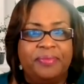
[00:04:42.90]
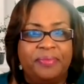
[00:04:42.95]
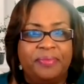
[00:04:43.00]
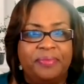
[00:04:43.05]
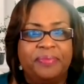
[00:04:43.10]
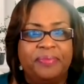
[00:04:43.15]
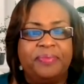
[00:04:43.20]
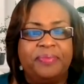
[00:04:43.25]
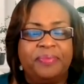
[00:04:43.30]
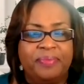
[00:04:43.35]

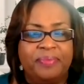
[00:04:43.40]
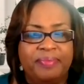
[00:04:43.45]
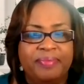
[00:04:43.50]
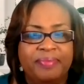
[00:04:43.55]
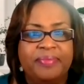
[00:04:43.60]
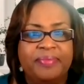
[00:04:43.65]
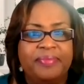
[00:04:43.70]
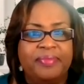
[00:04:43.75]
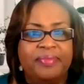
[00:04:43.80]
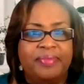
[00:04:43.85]

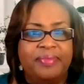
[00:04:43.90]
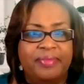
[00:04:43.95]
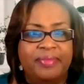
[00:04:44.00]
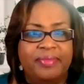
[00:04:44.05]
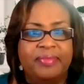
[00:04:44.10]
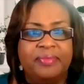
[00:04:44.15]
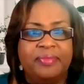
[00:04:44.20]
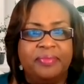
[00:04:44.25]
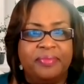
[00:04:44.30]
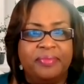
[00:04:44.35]

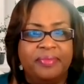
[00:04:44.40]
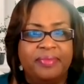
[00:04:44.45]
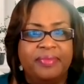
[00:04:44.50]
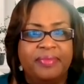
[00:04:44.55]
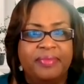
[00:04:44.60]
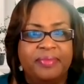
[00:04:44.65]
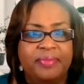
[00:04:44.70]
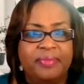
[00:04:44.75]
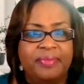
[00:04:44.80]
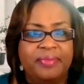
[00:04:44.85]

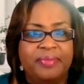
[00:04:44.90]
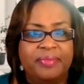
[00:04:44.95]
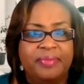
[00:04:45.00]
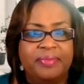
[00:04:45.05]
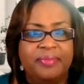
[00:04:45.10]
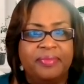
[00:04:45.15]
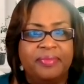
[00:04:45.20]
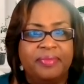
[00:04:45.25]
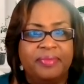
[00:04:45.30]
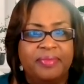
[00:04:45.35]

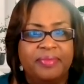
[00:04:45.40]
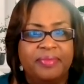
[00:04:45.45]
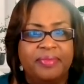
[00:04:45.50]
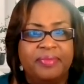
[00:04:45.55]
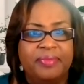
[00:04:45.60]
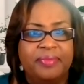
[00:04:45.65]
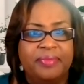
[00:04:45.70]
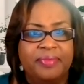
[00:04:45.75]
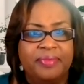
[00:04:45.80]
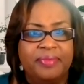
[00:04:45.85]

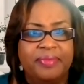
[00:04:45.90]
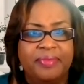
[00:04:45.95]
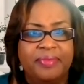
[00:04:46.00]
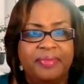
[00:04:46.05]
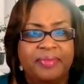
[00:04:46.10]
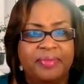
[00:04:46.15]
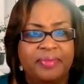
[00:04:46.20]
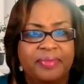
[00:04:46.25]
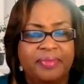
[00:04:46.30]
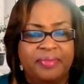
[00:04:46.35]

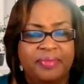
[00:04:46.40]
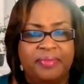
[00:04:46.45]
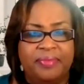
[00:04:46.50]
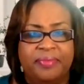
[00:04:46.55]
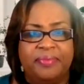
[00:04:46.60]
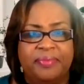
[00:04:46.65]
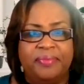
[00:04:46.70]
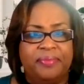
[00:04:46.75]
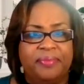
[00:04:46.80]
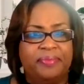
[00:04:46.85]

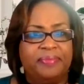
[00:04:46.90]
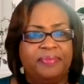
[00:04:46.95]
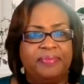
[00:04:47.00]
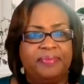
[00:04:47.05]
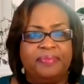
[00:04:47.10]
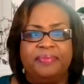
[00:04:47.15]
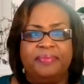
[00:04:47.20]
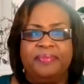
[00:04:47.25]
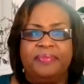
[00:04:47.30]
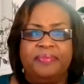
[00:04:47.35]

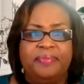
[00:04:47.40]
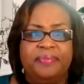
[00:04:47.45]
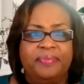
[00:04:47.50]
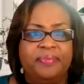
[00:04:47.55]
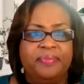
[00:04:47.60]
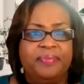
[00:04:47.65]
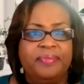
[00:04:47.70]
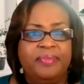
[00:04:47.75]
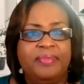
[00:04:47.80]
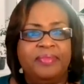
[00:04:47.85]

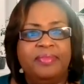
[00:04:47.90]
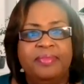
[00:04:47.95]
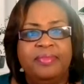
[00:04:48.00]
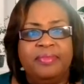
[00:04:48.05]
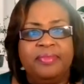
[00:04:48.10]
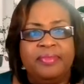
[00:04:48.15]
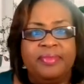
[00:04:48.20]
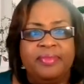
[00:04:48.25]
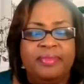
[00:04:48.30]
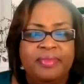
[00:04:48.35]

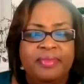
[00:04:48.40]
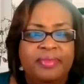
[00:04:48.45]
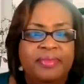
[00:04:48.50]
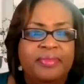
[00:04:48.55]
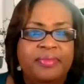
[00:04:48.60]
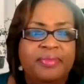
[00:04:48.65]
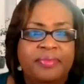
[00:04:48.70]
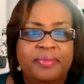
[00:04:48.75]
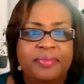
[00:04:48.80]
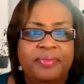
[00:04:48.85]

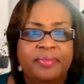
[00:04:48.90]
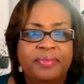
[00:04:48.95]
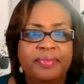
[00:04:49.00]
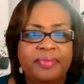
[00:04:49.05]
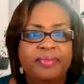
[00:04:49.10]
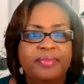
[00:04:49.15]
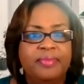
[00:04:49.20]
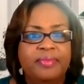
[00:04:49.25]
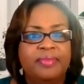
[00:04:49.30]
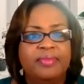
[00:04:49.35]

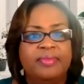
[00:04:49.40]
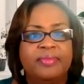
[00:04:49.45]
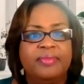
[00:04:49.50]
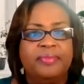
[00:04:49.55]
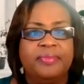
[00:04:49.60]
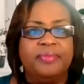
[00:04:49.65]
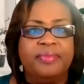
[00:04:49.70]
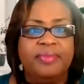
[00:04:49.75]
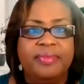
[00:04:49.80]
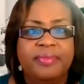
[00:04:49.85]

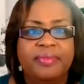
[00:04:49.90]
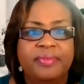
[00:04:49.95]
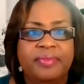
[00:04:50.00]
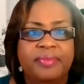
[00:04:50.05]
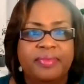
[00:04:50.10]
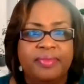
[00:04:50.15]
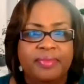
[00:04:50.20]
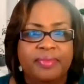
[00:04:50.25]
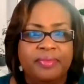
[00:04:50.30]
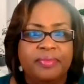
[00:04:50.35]

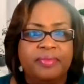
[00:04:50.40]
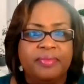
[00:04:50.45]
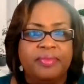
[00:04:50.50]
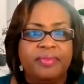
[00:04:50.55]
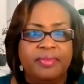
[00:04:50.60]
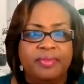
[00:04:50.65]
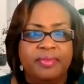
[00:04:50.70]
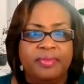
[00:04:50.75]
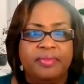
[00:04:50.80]
(silent)